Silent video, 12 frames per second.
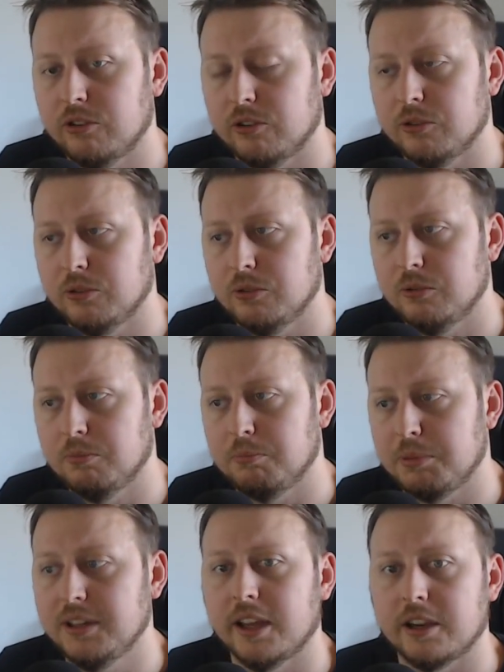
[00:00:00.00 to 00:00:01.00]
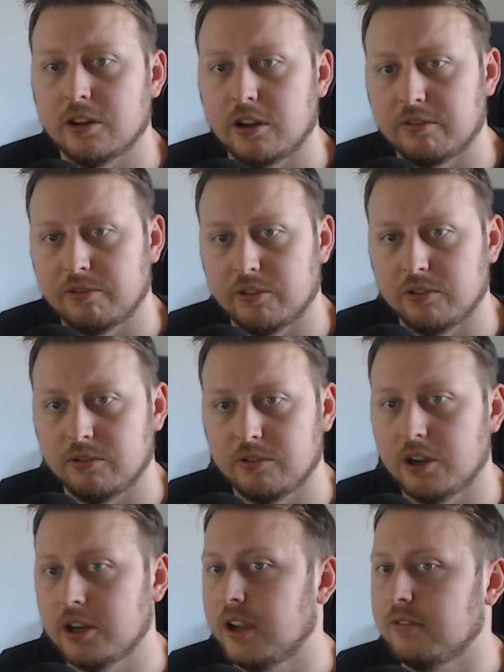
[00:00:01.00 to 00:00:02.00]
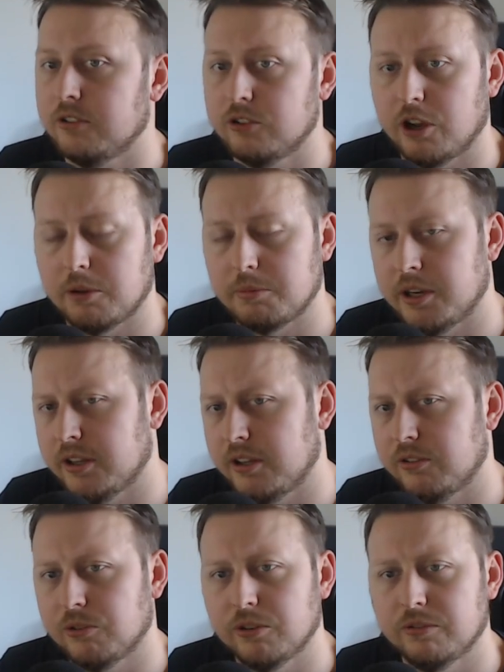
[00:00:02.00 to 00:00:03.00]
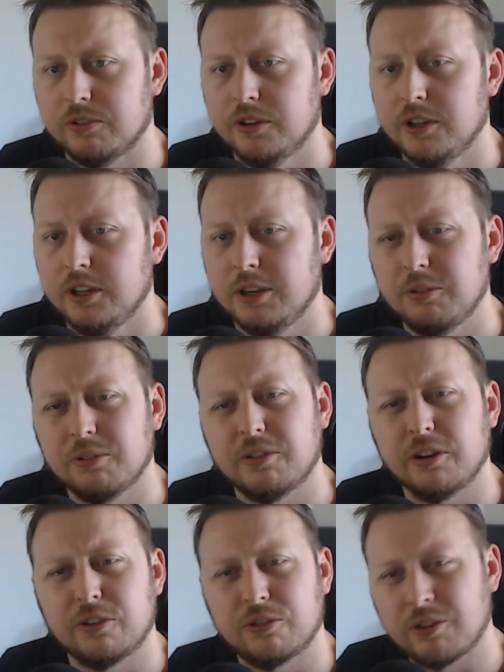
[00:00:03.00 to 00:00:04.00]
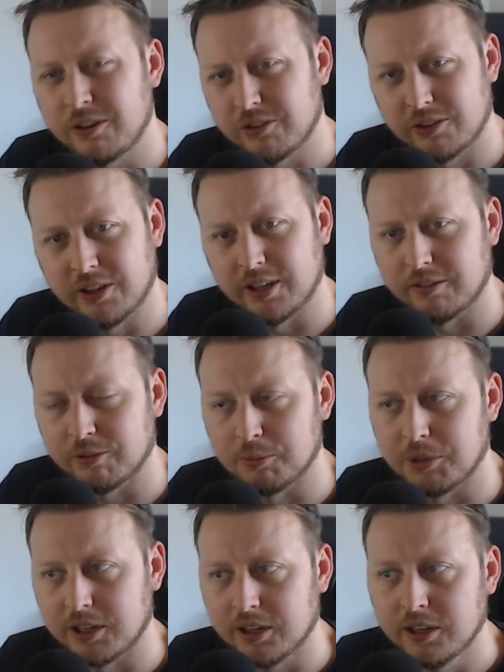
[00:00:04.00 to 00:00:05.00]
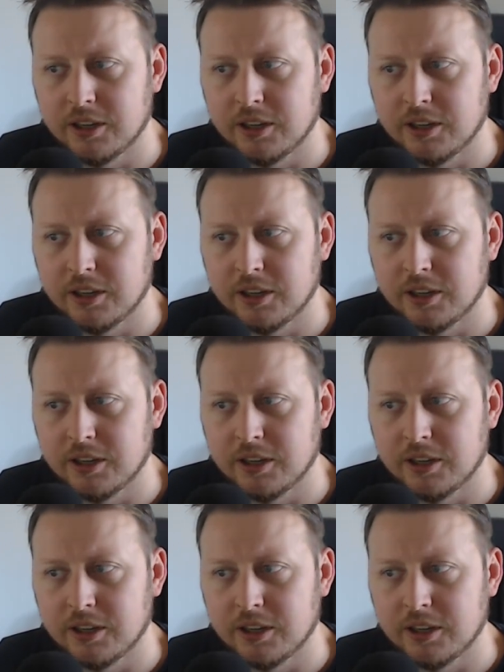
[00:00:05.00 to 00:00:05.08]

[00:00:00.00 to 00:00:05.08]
to be laid off and not have a job and how that sort of it was a very strange thing for me.